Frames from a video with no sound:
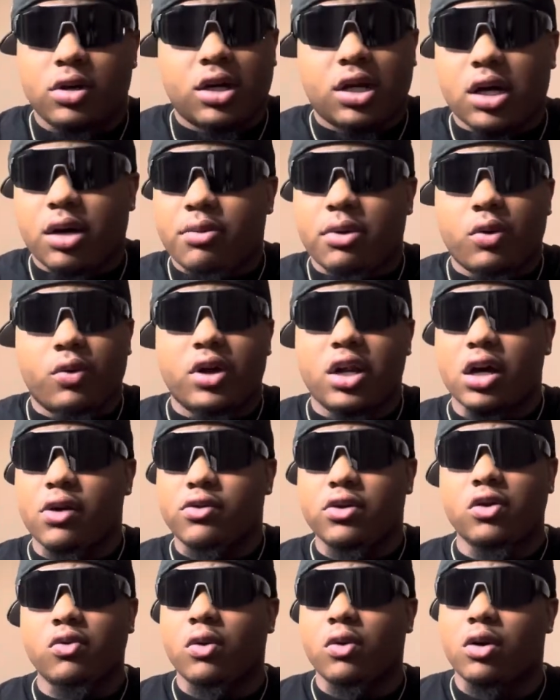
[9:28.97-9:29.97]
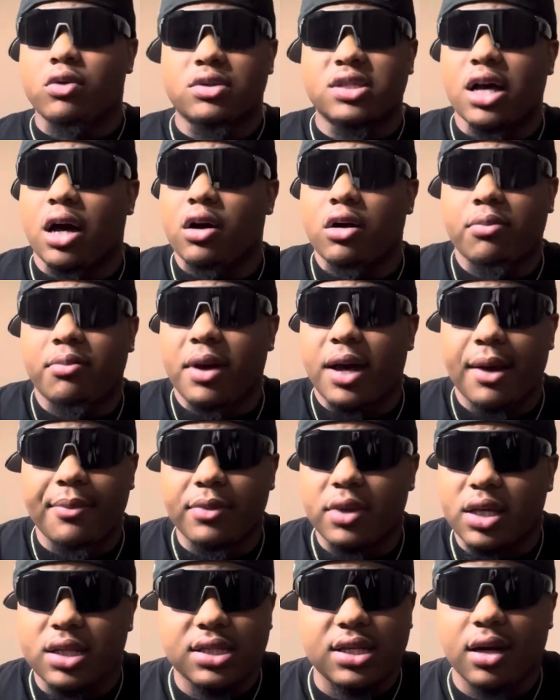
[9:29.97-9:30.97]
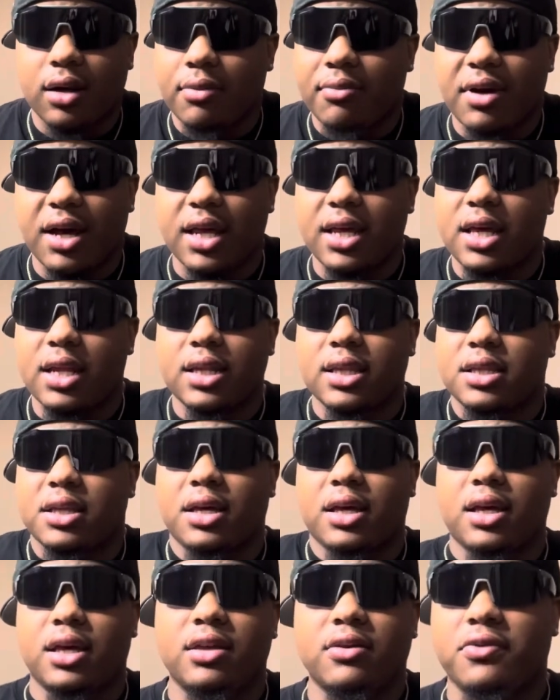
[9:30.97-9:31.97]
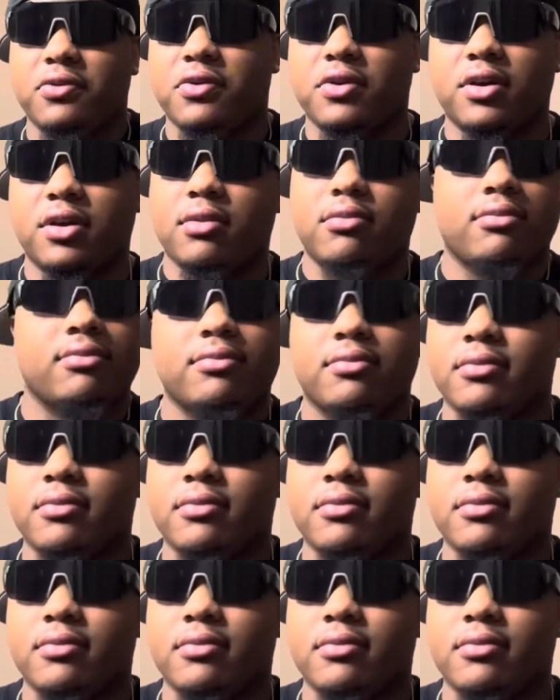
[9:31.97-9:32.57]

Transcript: Come in whatever you want. Talk about me. Talk about anything. You feel me?